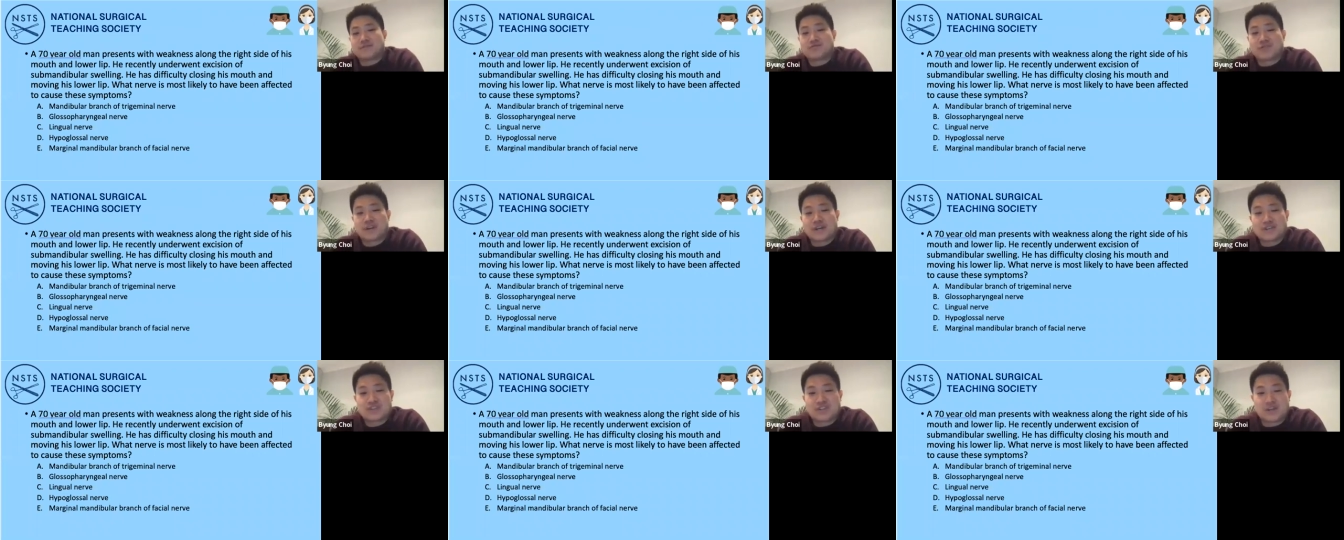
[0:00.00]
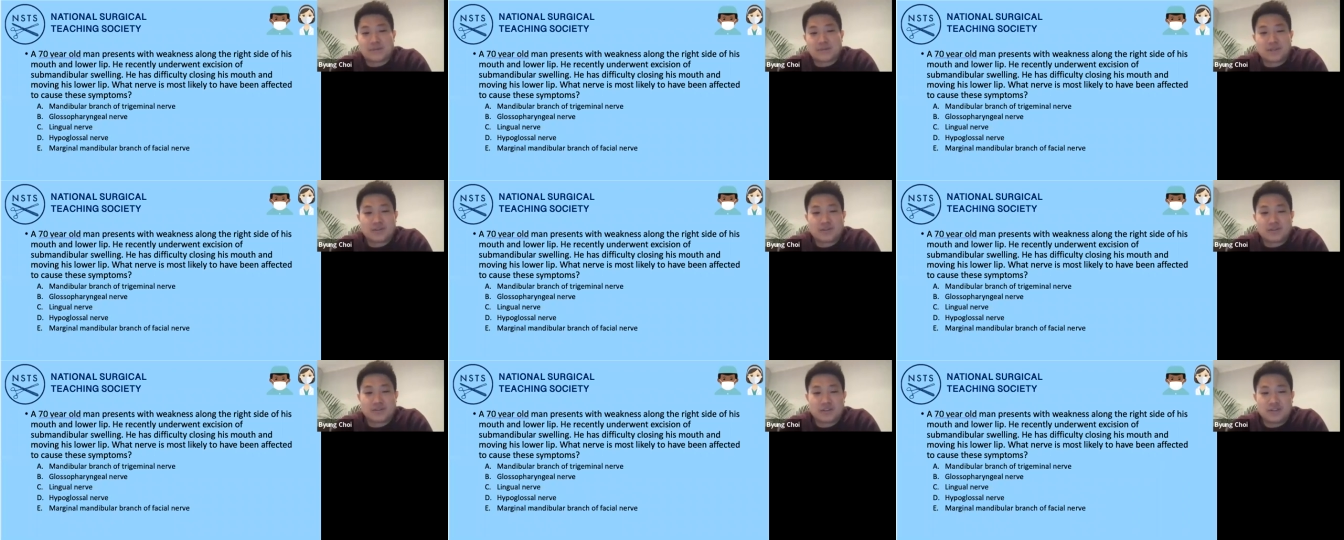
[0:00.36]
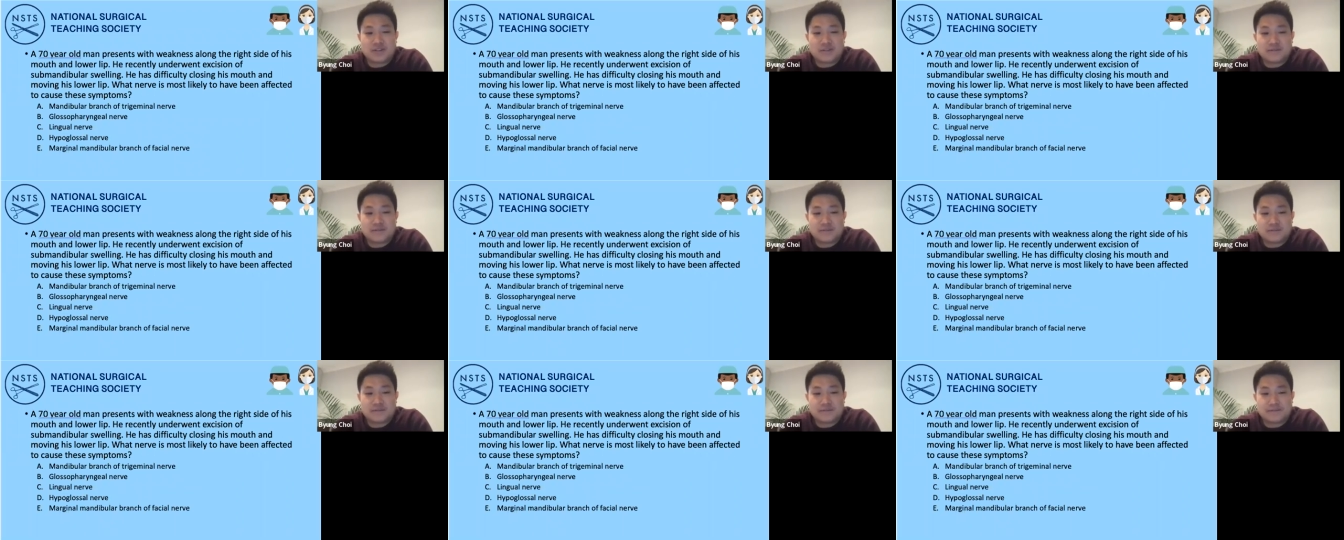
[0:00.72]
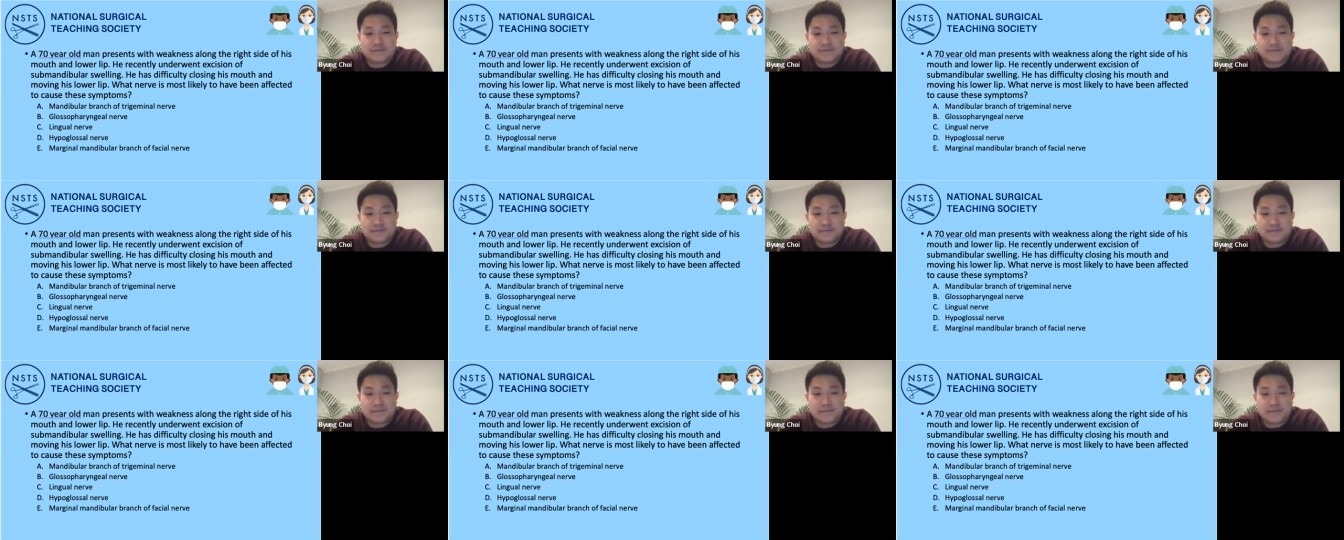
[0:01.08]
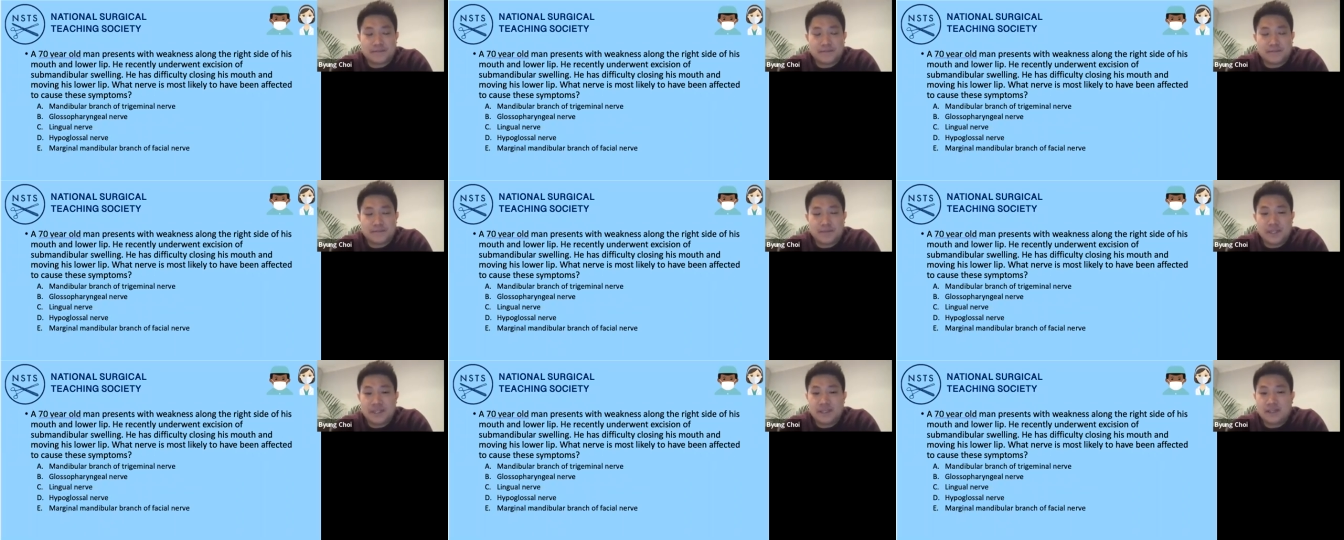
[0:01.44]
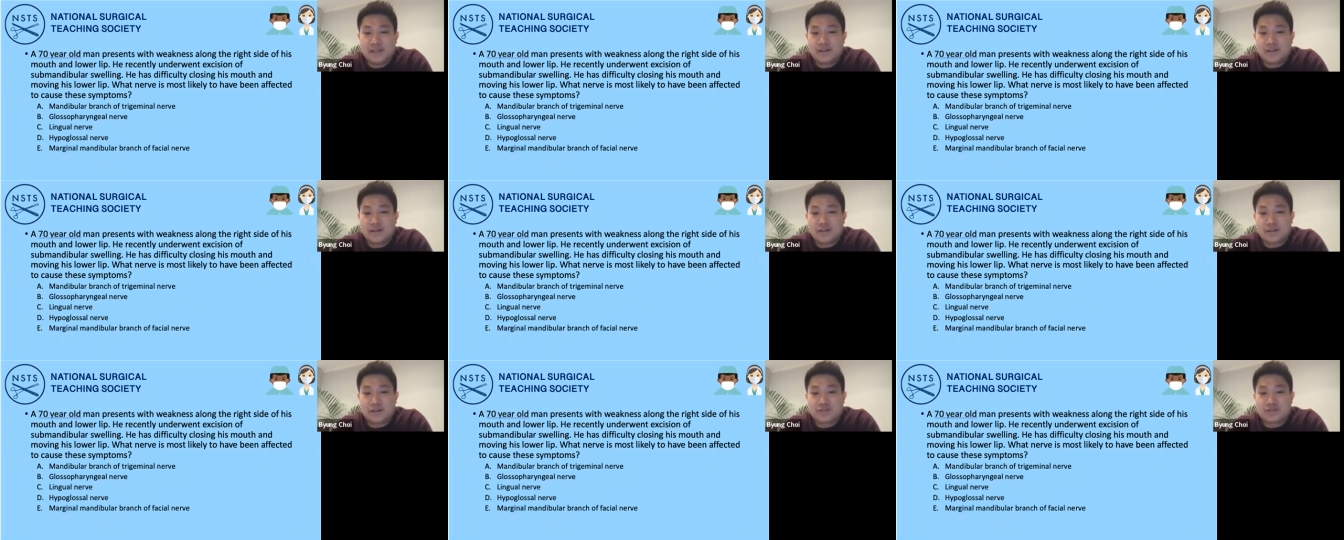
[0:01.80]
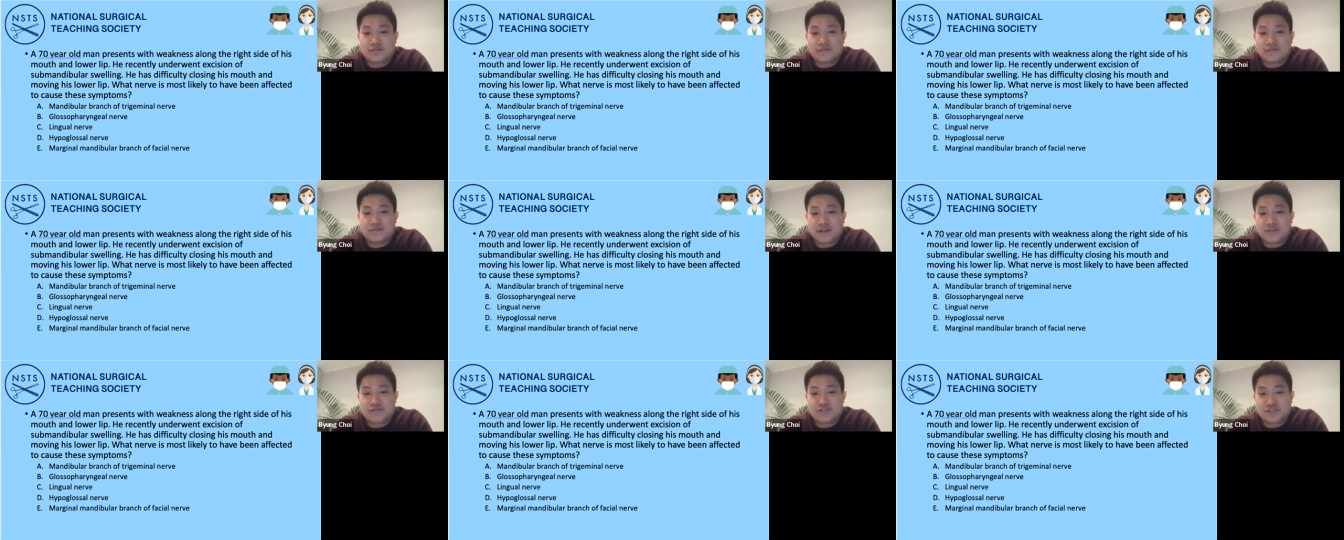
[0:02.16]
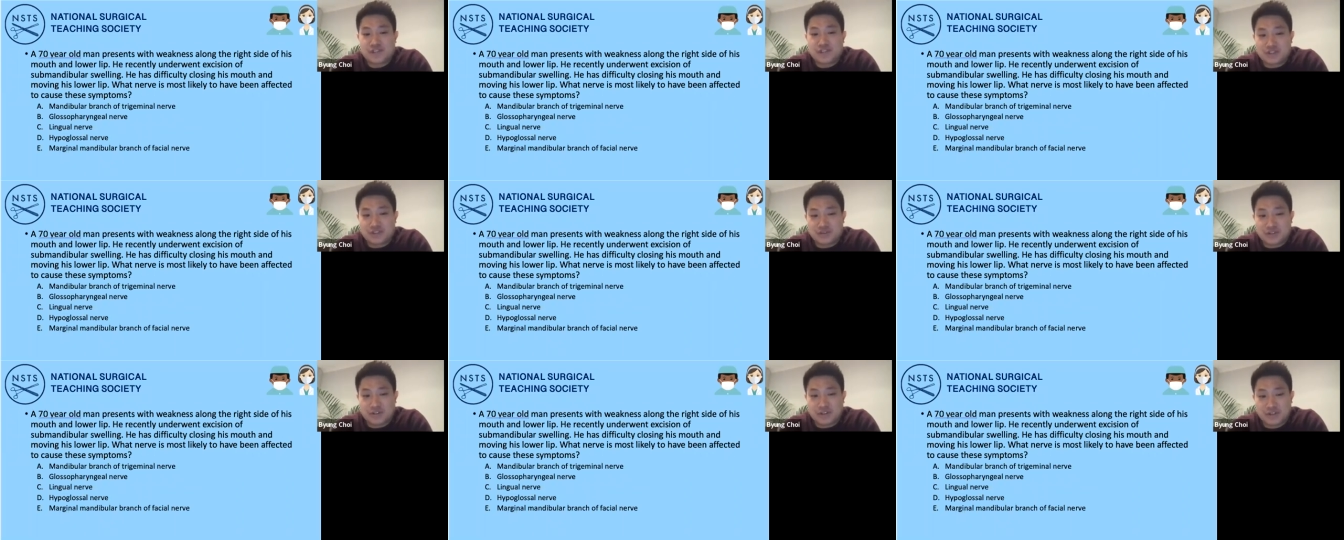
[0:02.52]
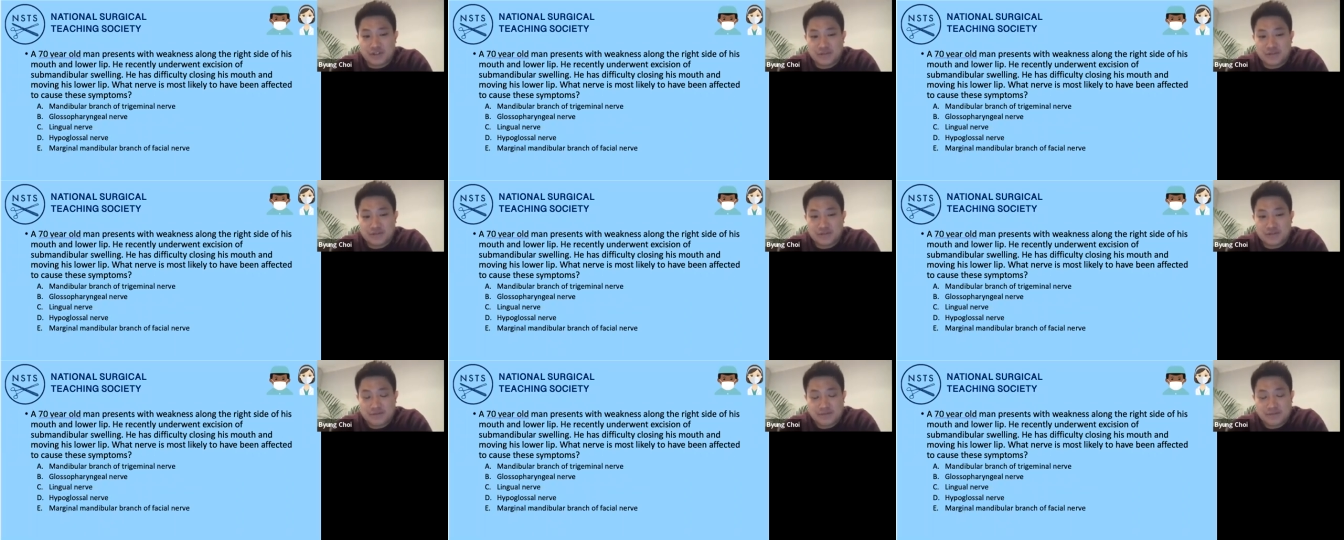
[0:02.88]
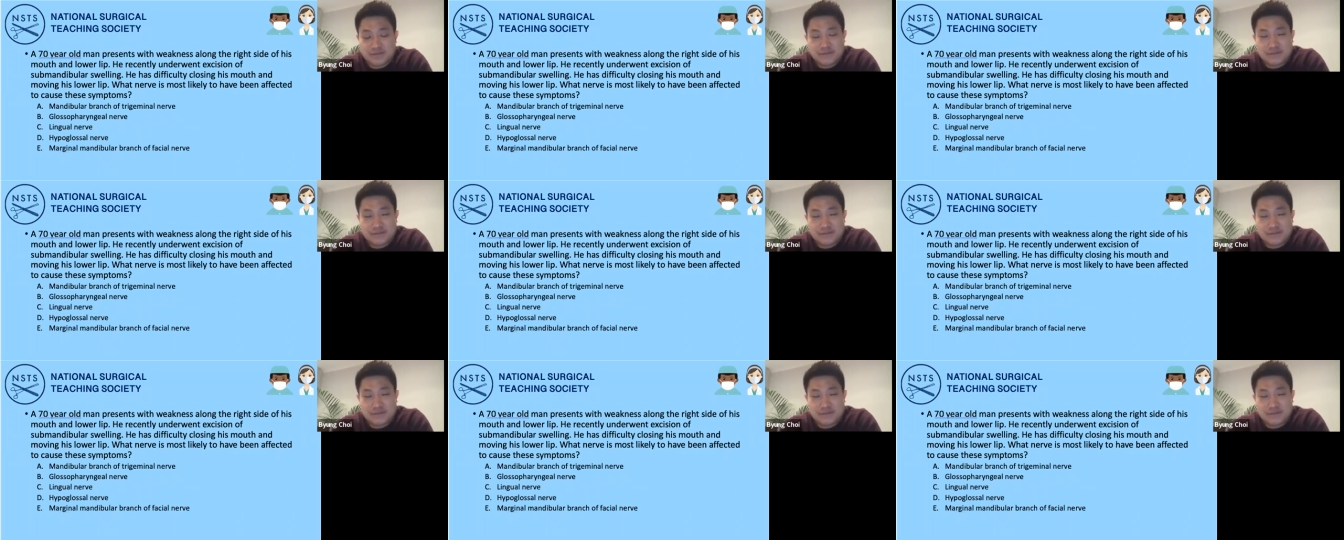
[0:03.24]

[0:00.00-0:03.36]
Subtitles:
trigeminal nerve. B, glossopharyngeal nerve.